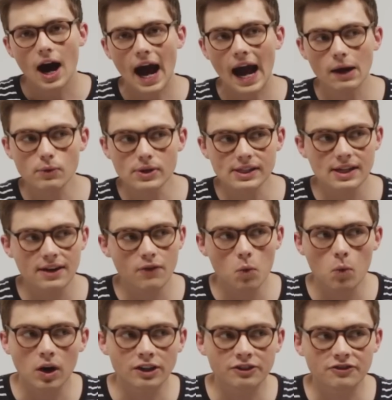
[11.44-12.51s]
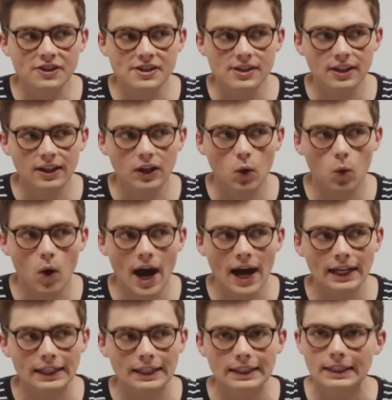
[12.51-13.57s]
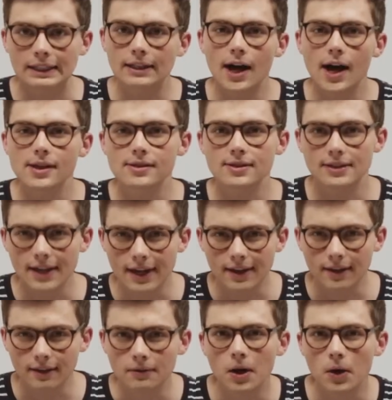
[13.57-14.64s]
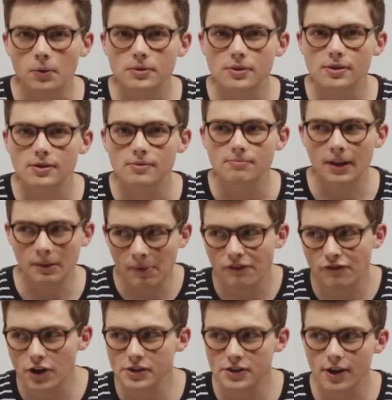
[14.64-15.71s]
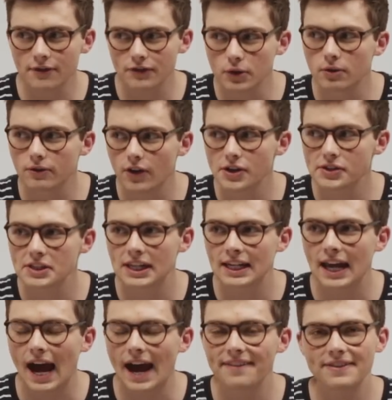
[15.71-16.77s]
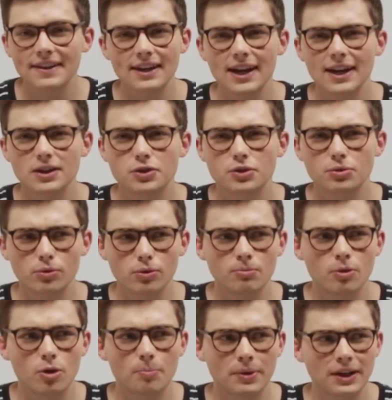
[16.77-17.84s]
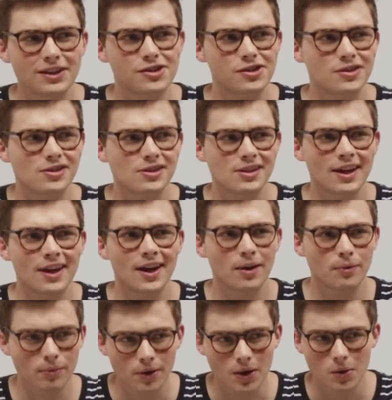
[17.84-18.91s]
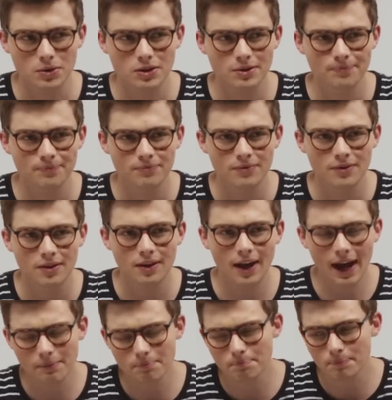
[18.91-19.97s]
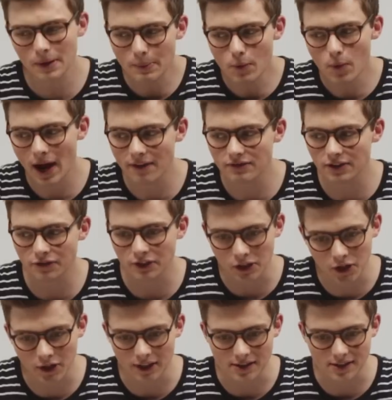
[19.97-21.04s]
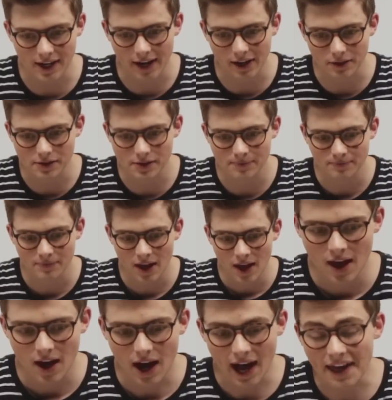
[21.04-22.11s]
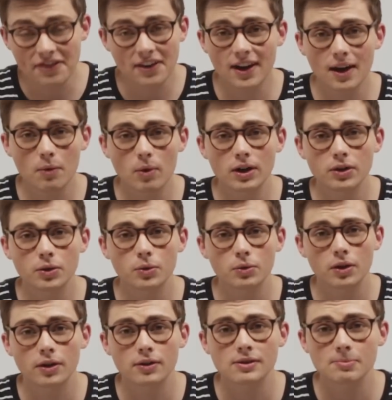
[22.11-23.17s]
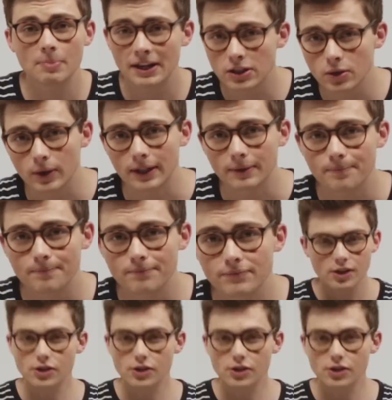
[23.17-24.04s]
I was never one for sitting quietly in class and taking notes. In my first year of university, I think I drew more pictures than I wrote. And people have different learning styles. I think I'm one who learns by doing.